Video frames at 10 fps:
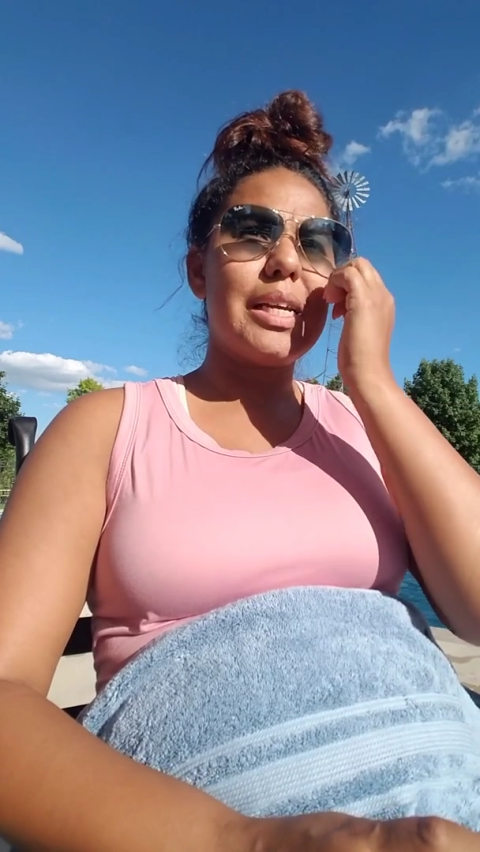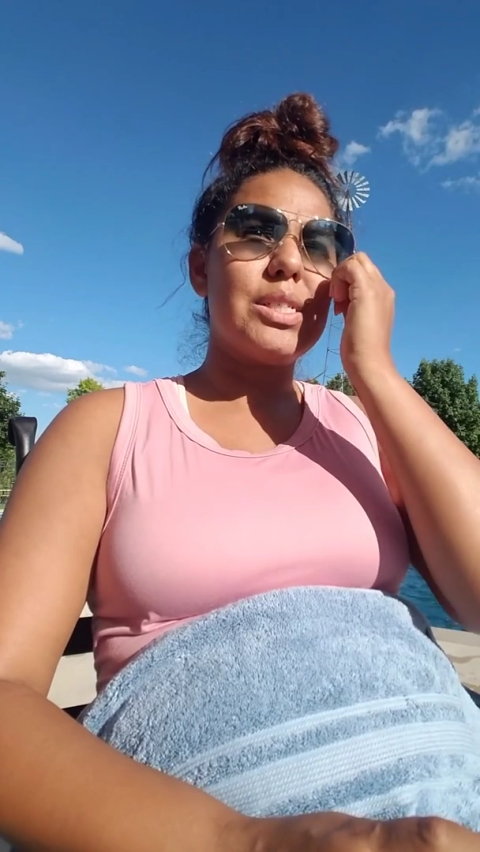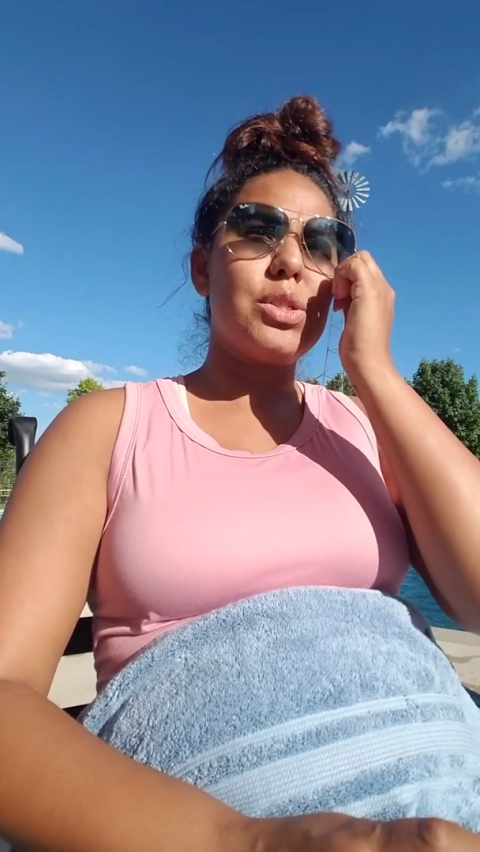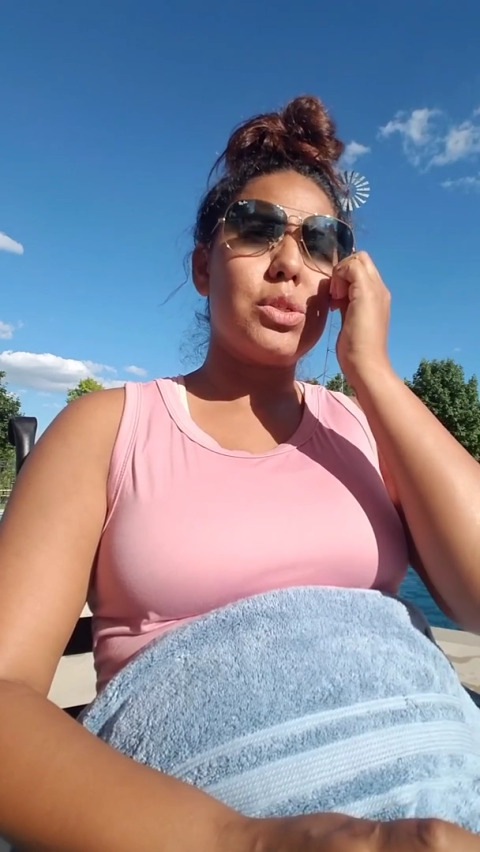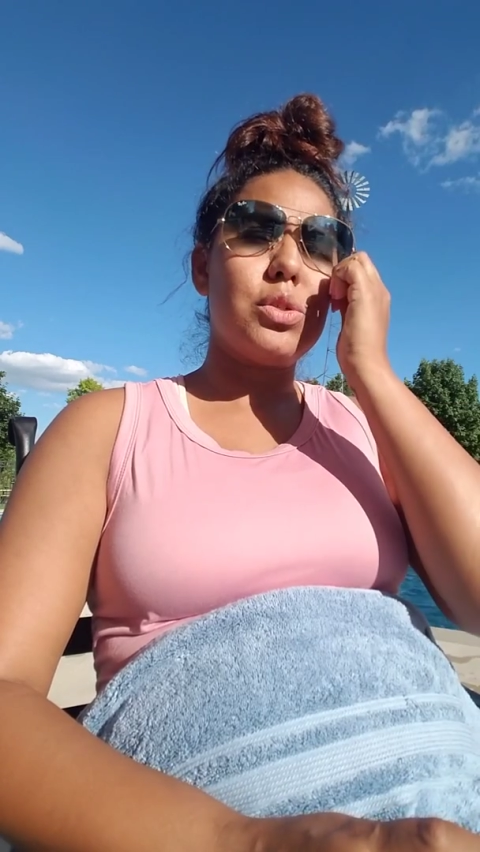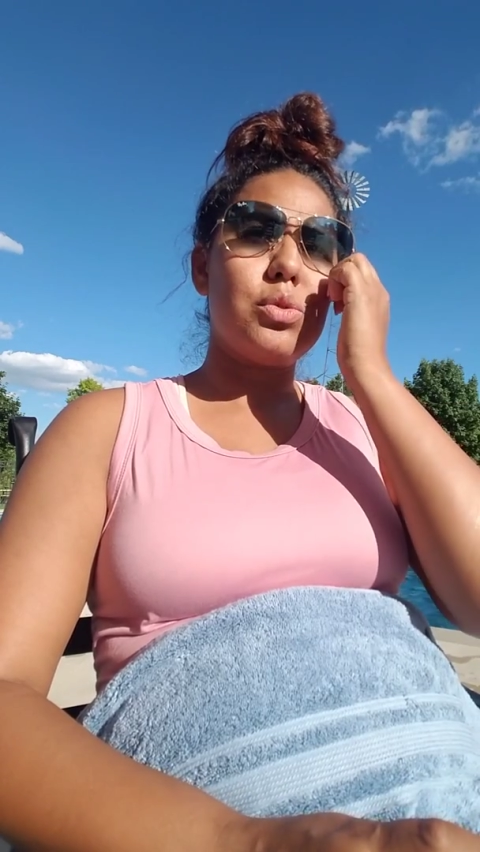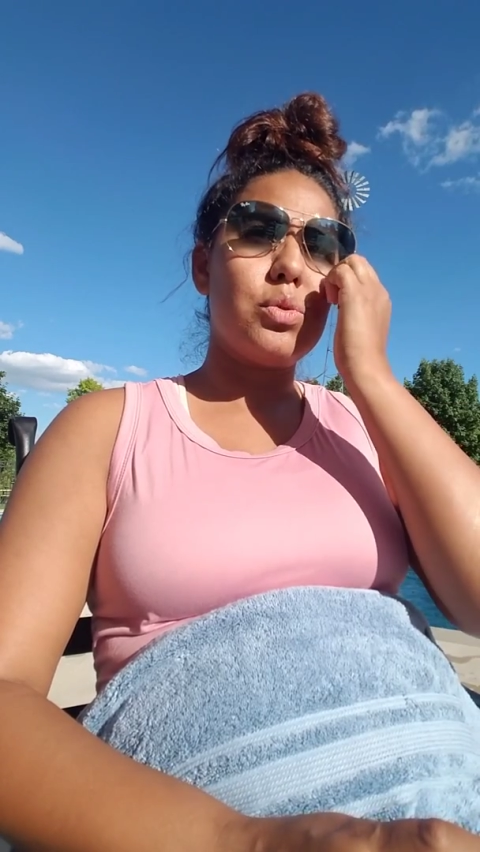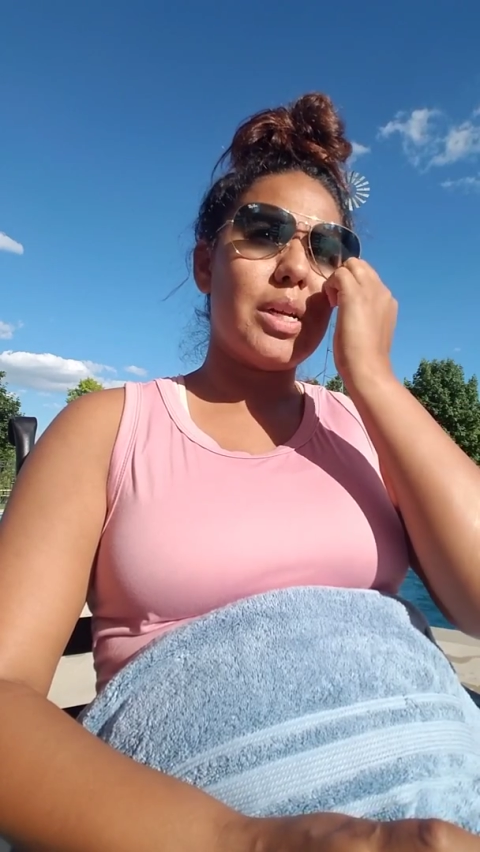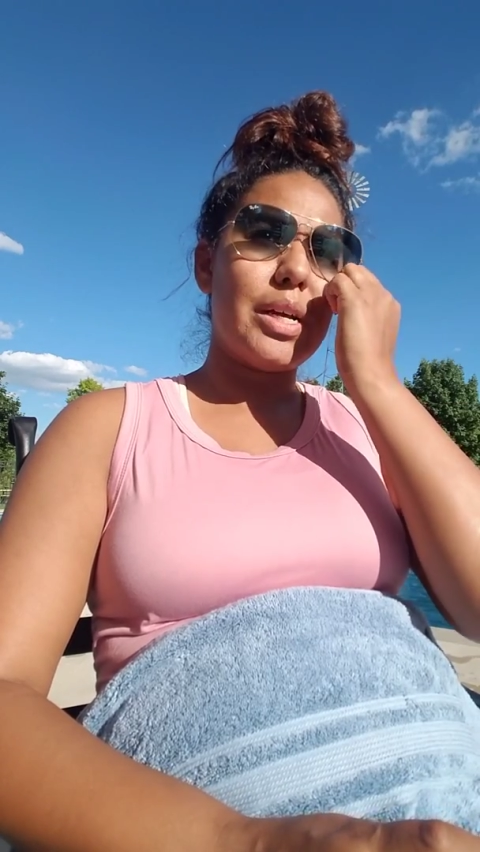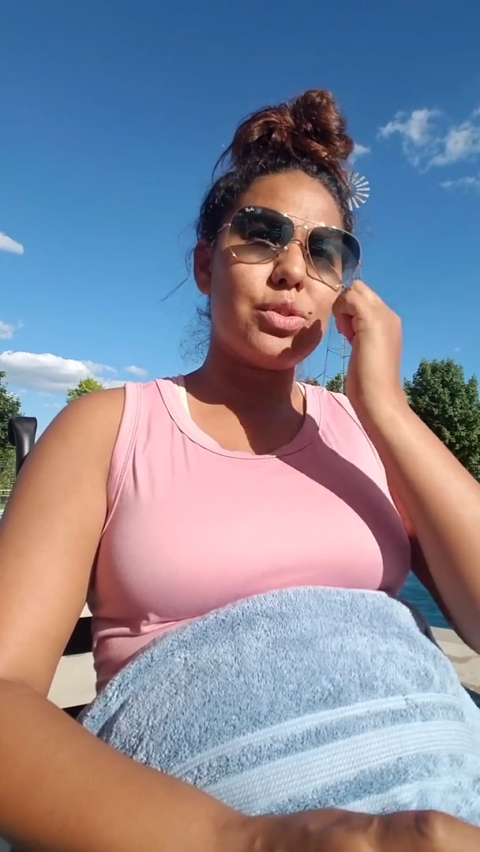and to
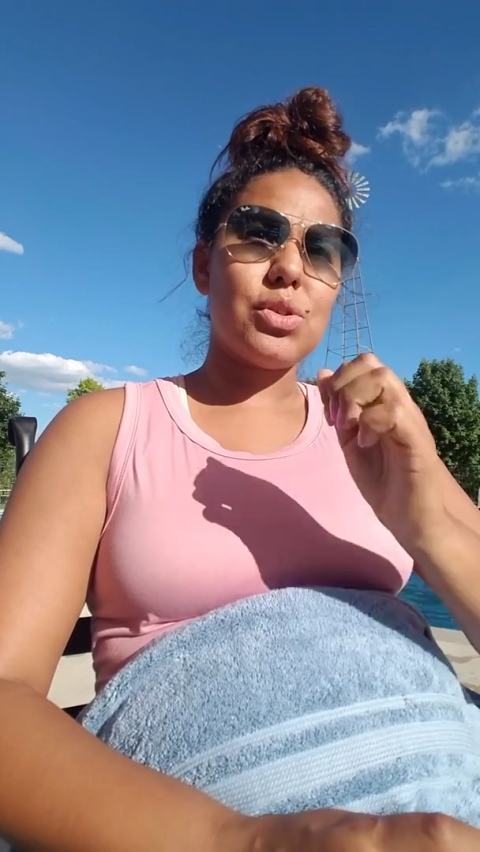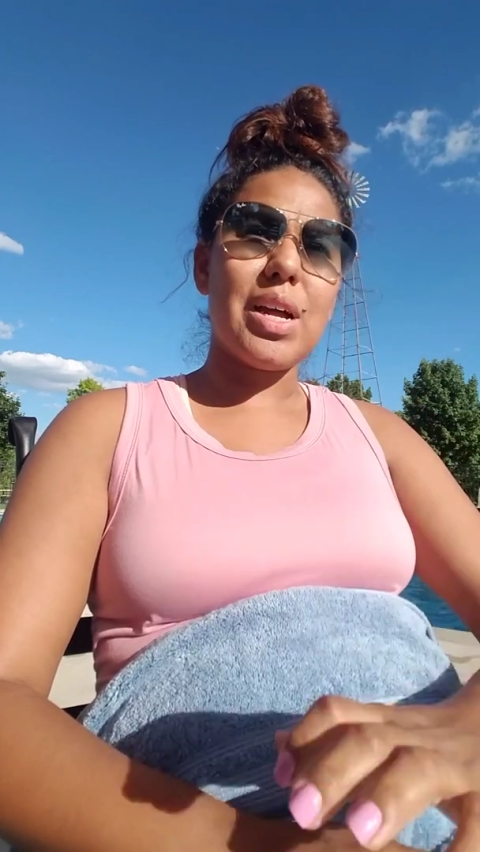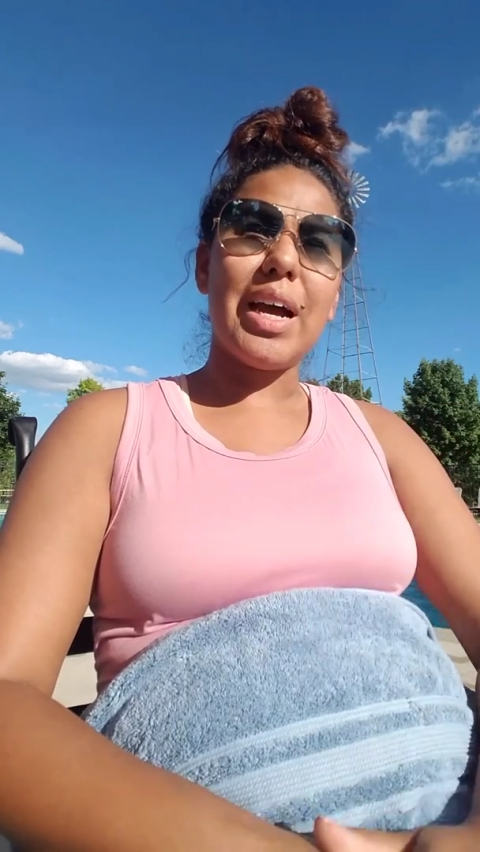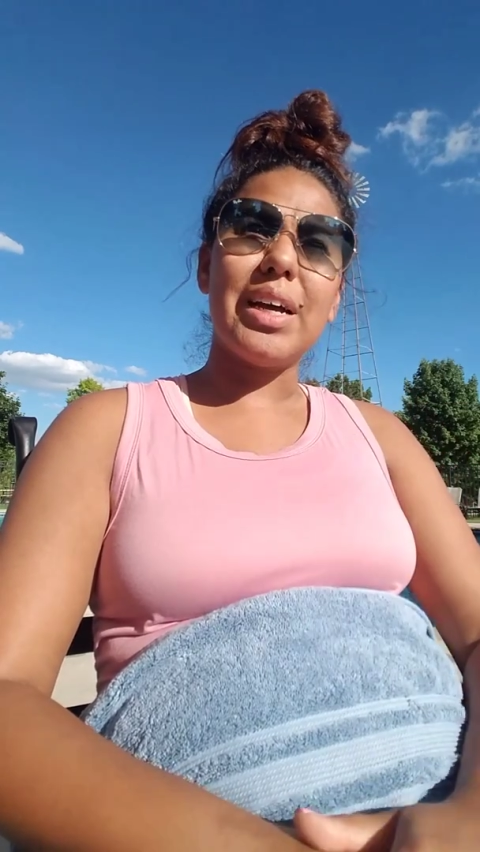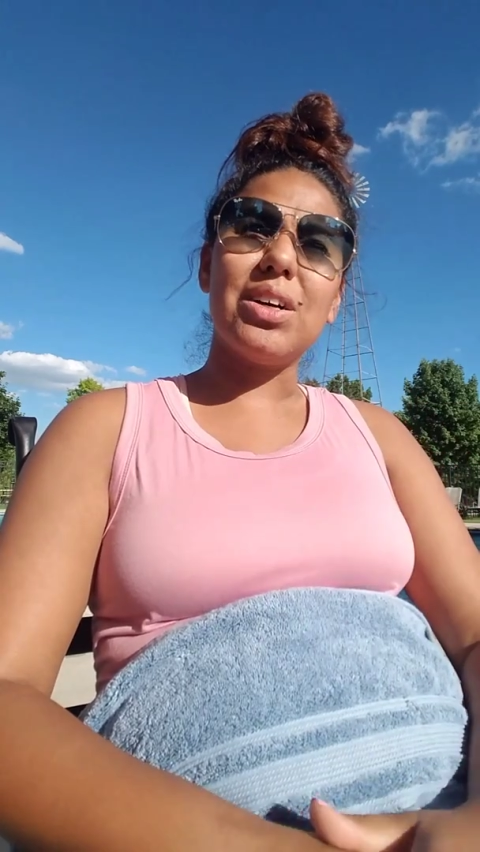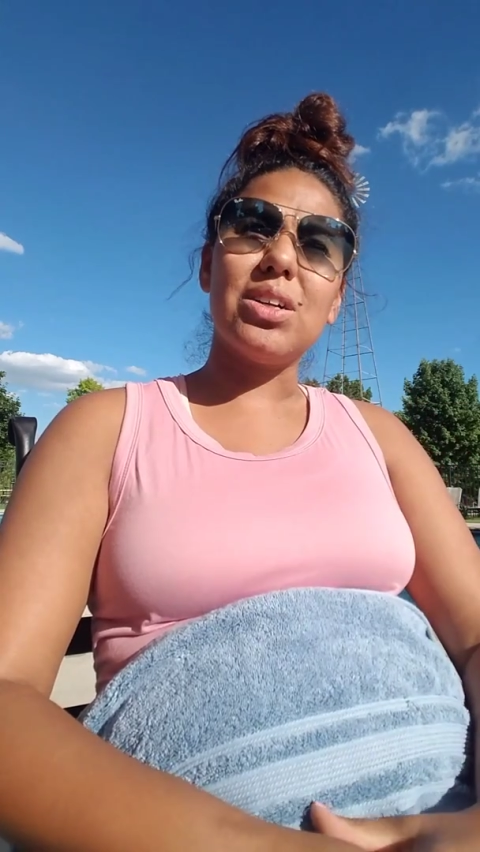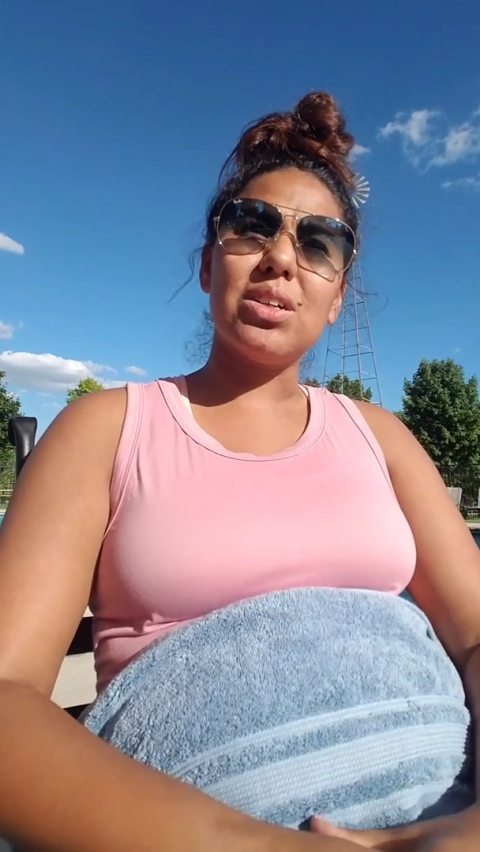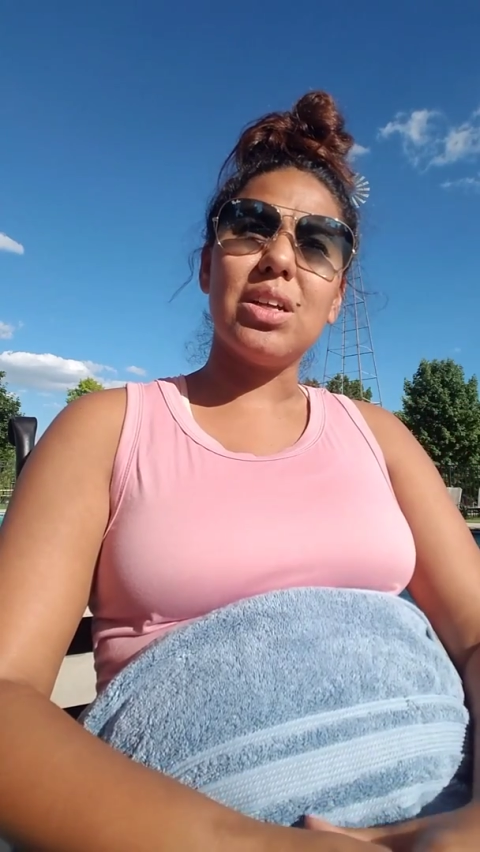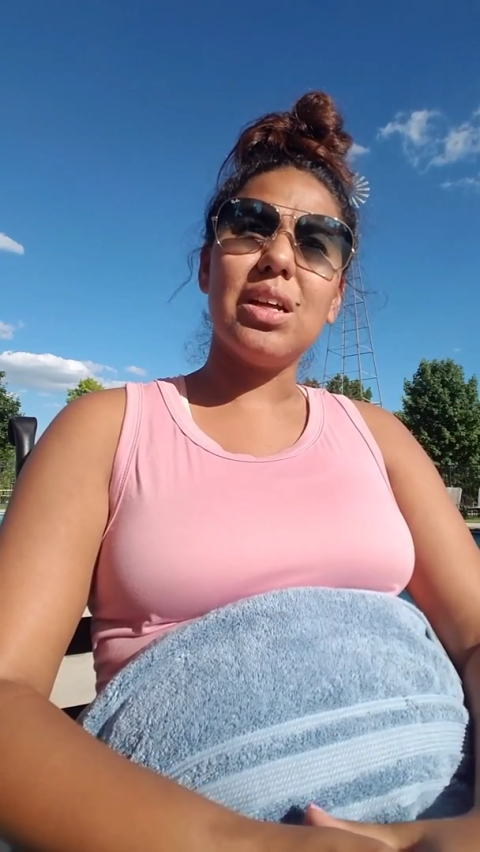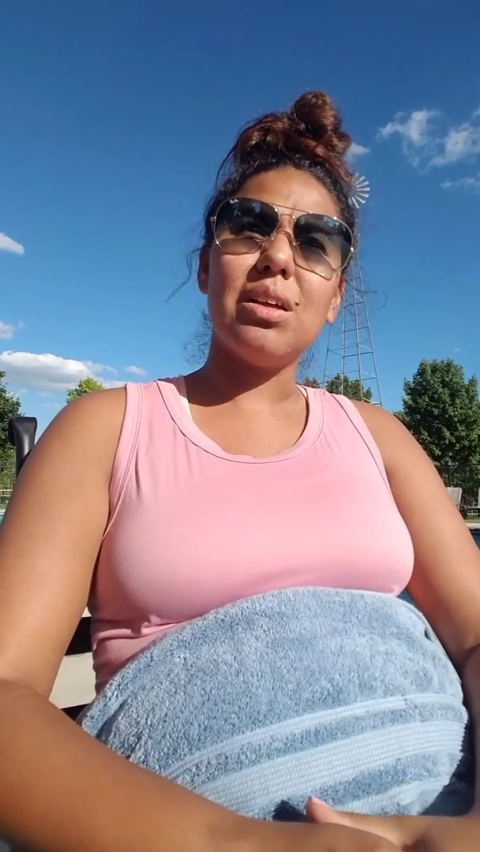do an estradiol